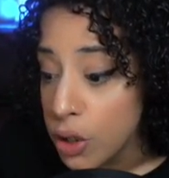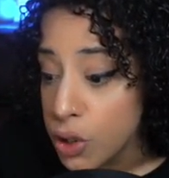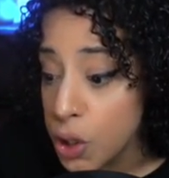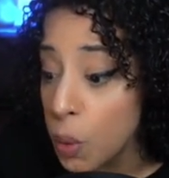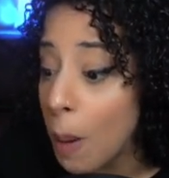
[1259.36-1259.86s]

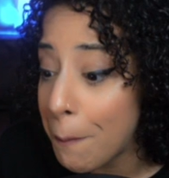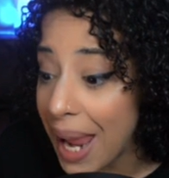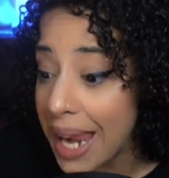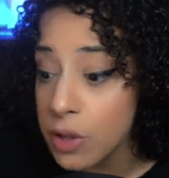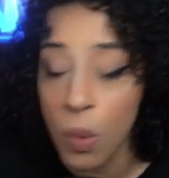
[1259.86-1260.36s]
to a
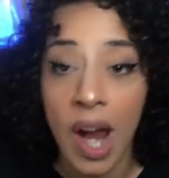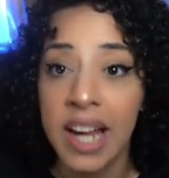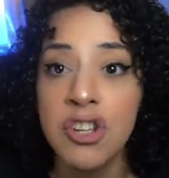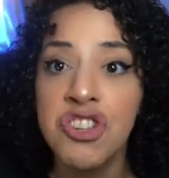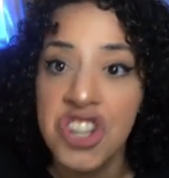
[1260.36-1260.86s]
page where I
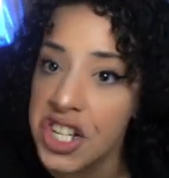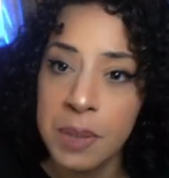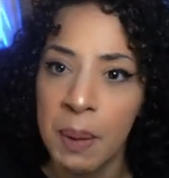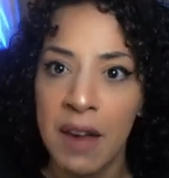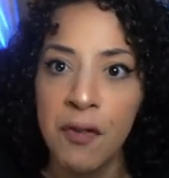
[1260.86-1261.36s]
can just pay